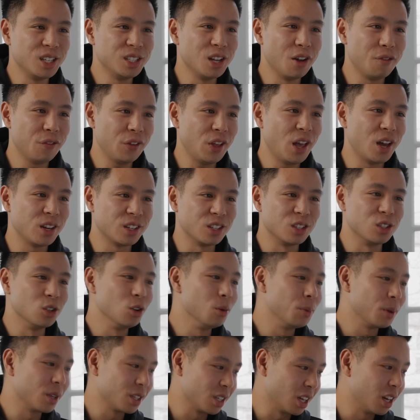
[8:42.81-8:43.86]
I definitely had to
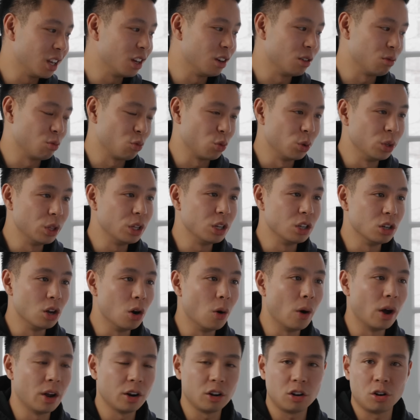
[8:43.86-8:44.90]
do because I didn't really
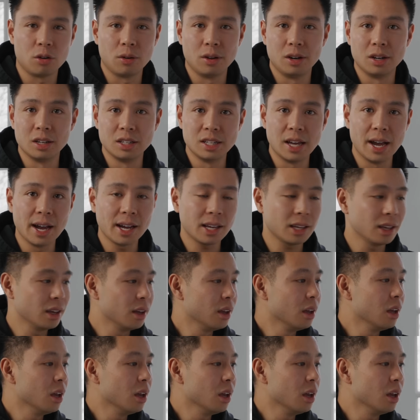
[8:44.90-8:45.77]
know how to create a deck.